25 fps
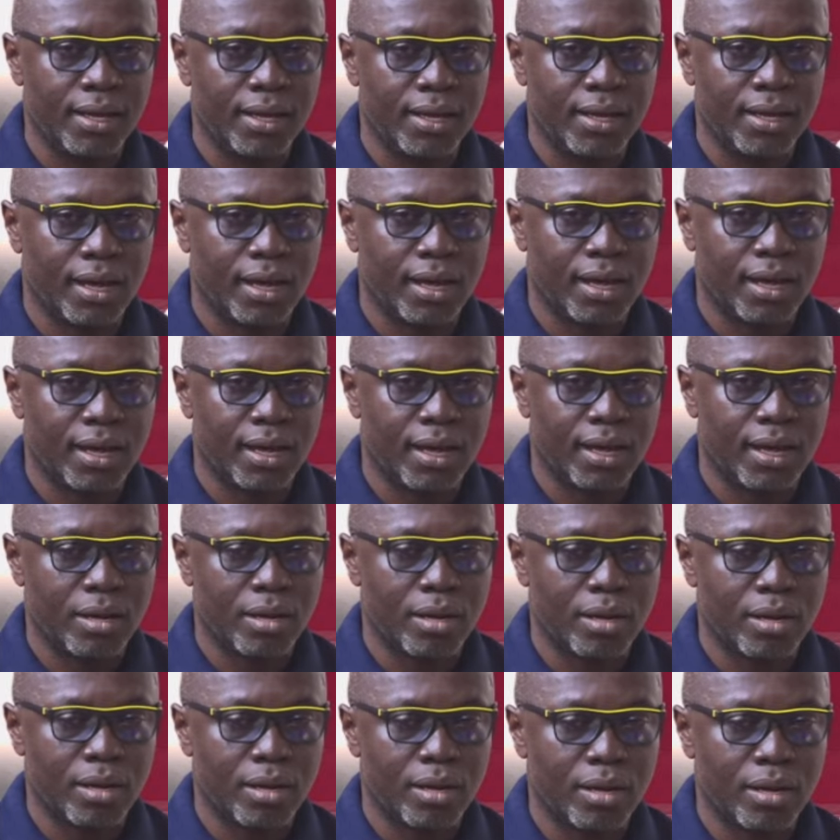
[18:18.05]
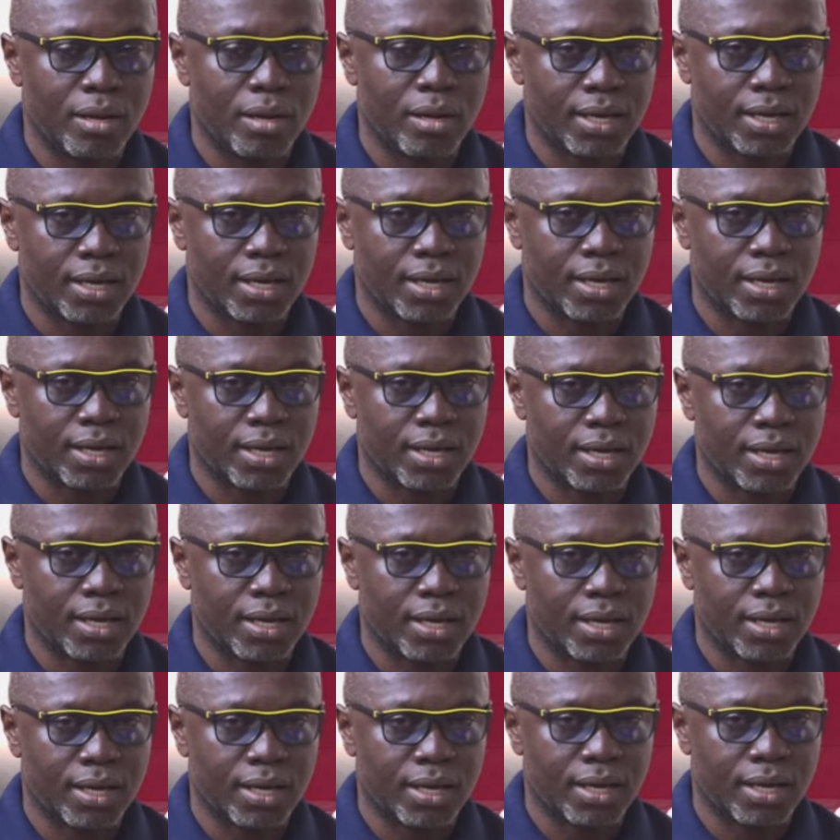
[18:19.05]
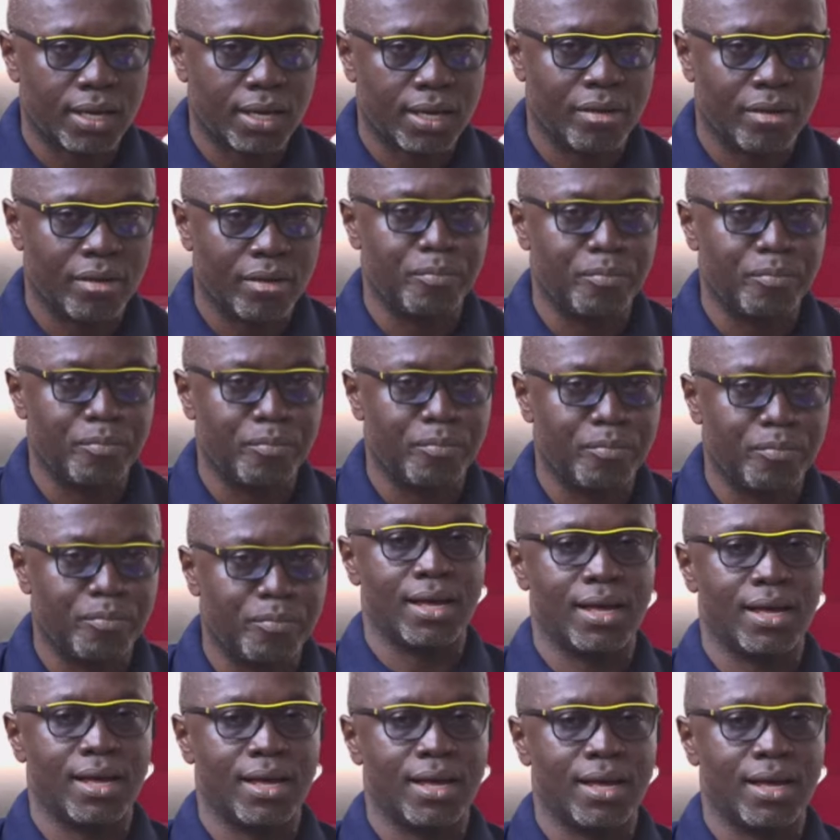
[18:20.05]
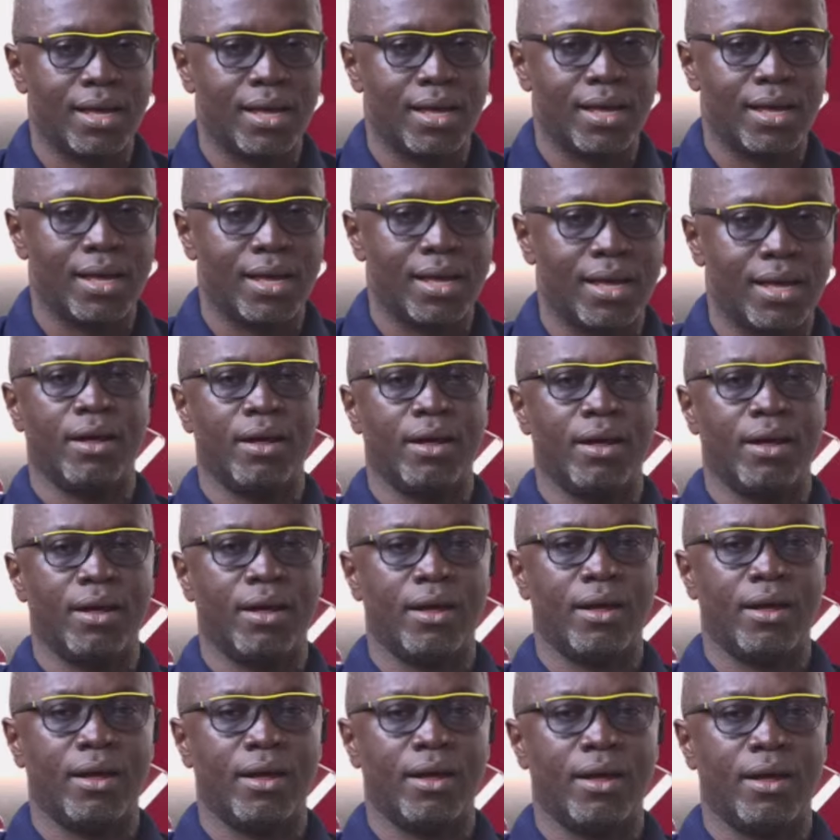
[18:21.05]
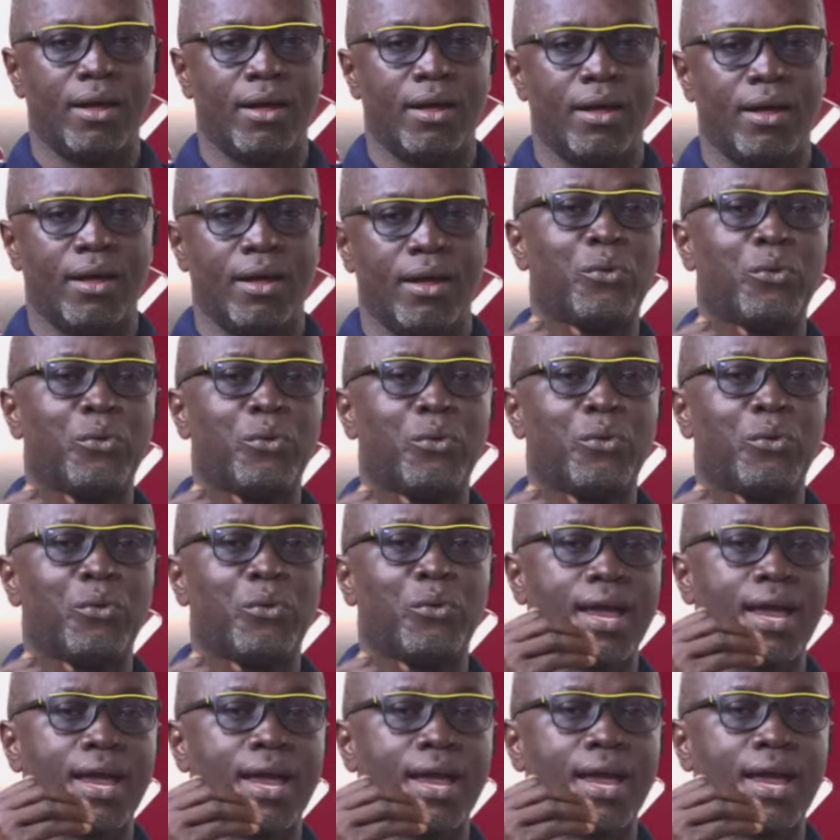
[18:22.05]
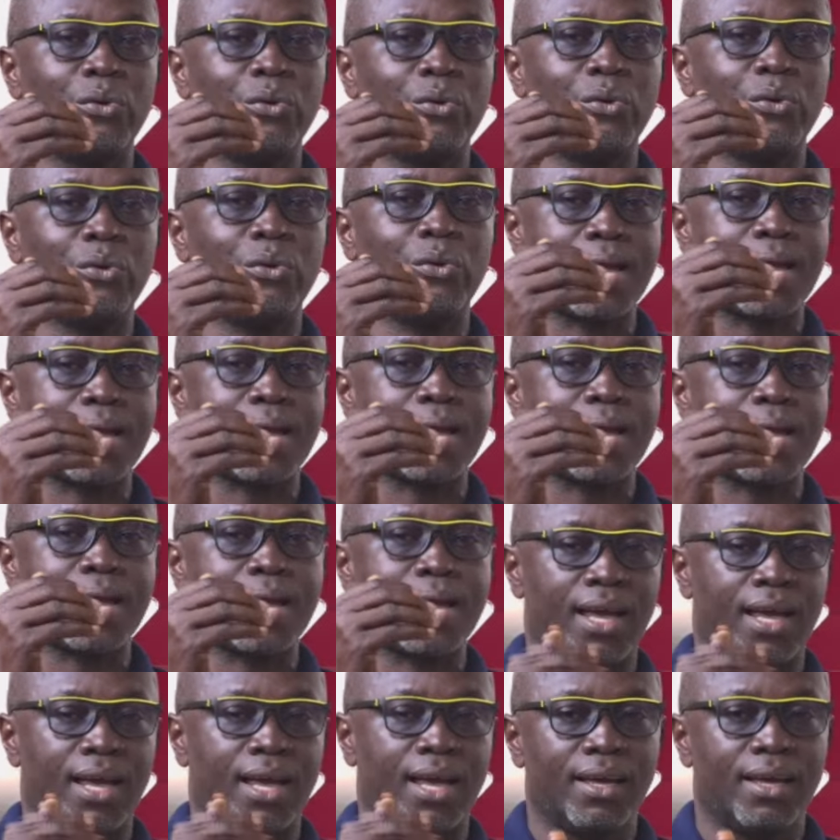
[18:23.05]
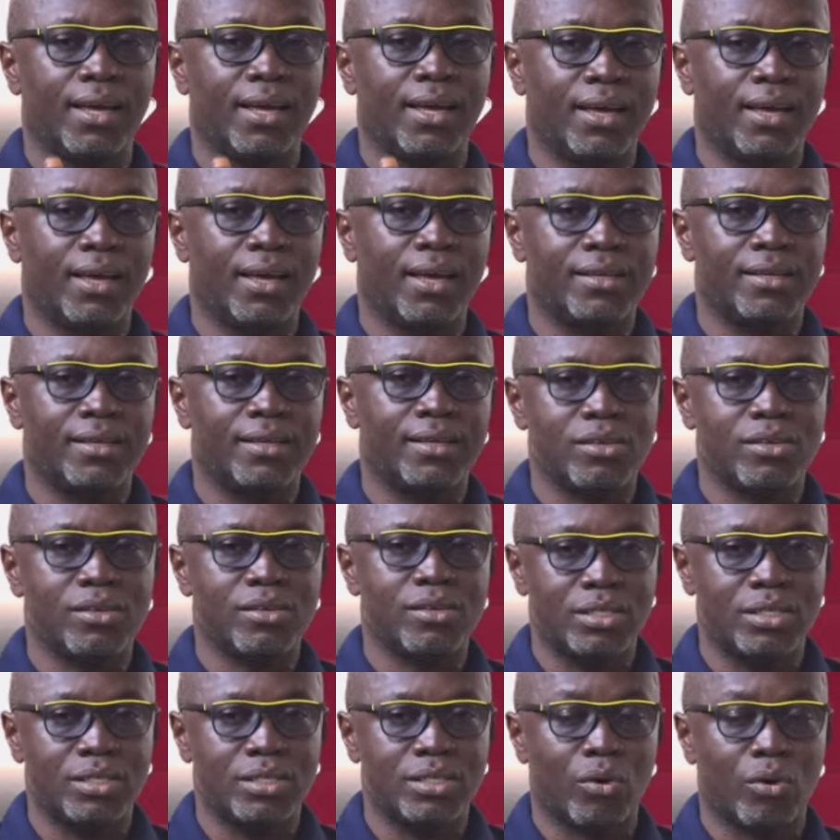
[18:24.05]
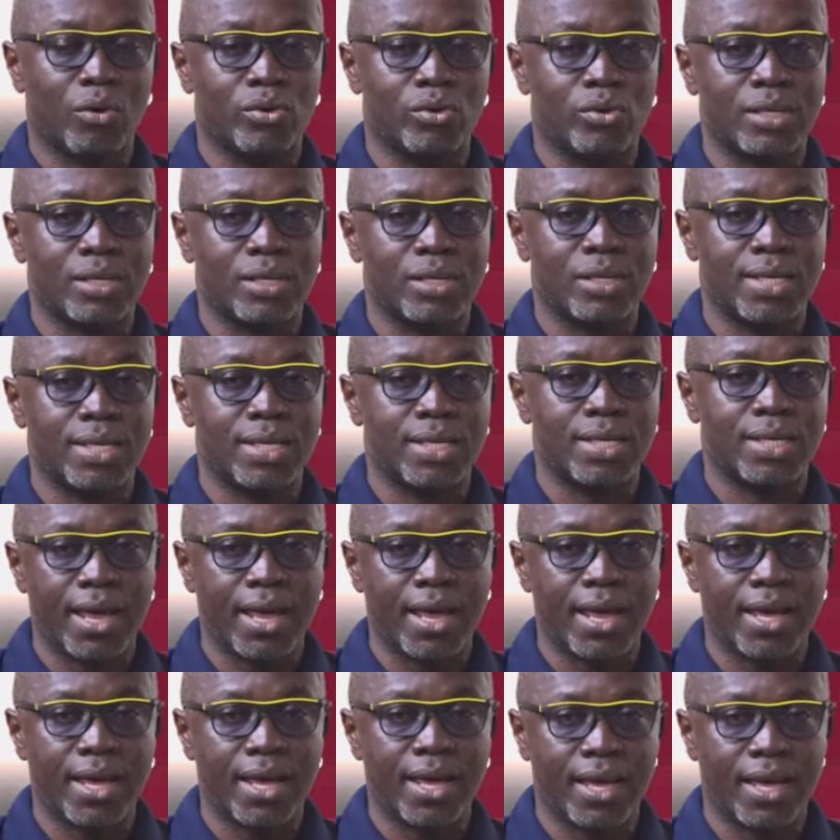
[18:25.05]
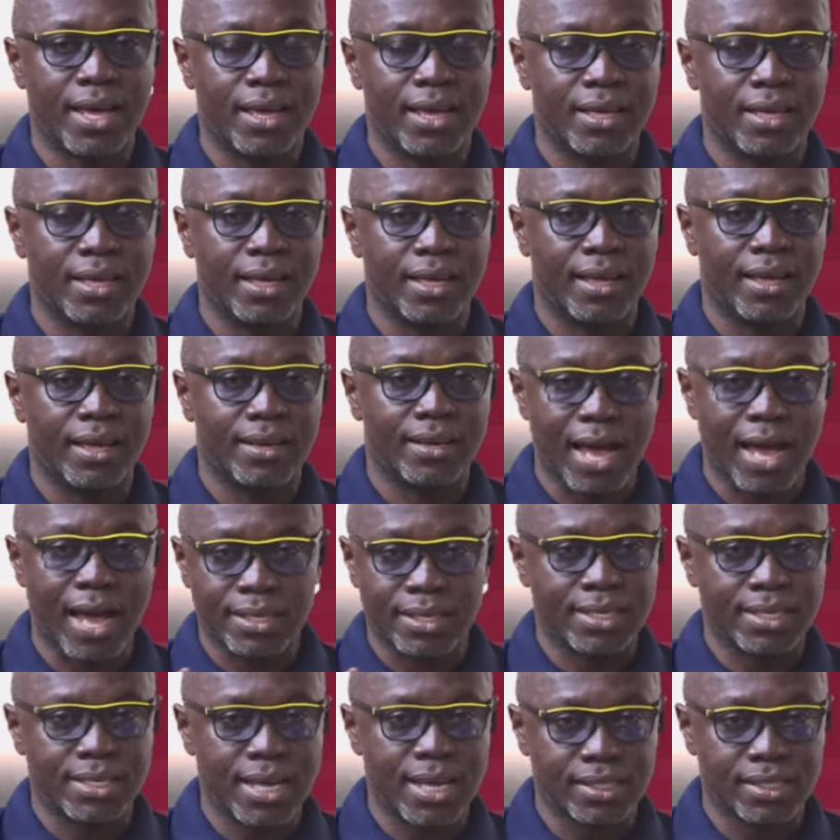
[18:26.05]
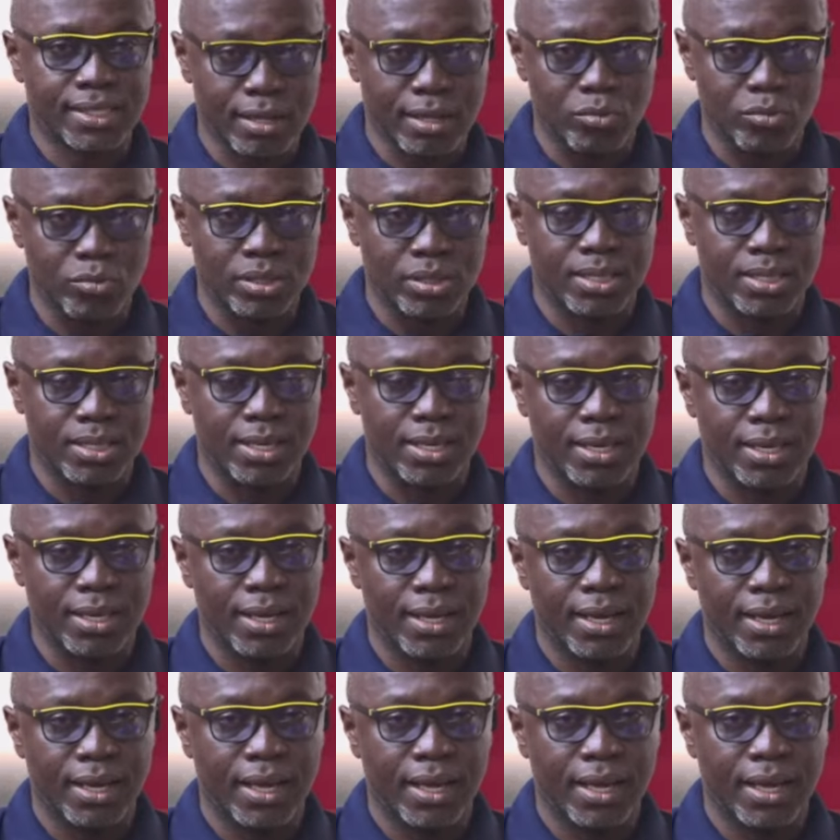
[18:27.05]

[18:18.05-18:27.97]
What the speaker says: Now, when your political party, when your penny, any a banner, or Jenny Shen can share that chair, and says, oh, the dear grossans, yea, can you can that chair 70.